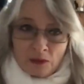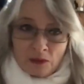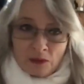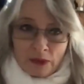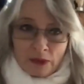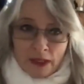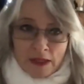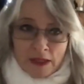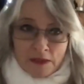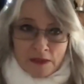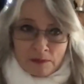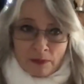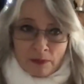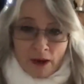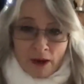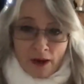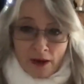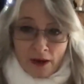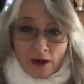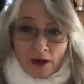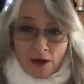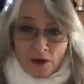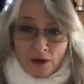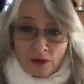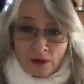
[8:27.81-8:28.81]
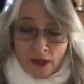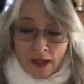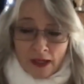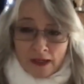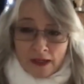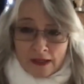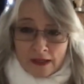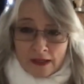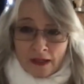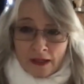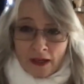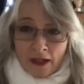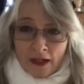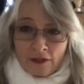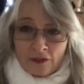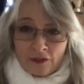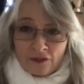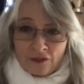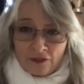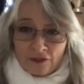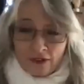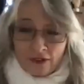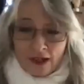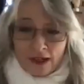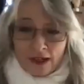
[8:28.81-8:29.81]
But it's bio, it's life,
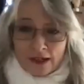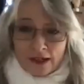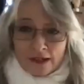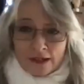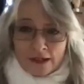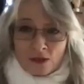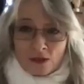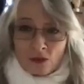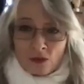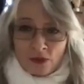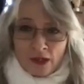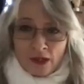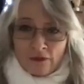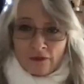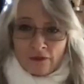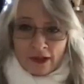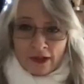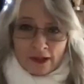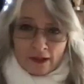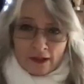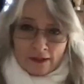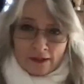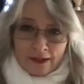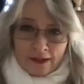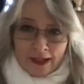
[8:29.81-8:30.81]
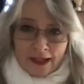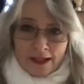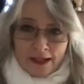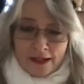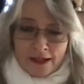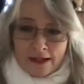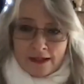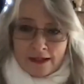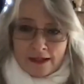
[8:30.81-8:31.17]
it's all living things.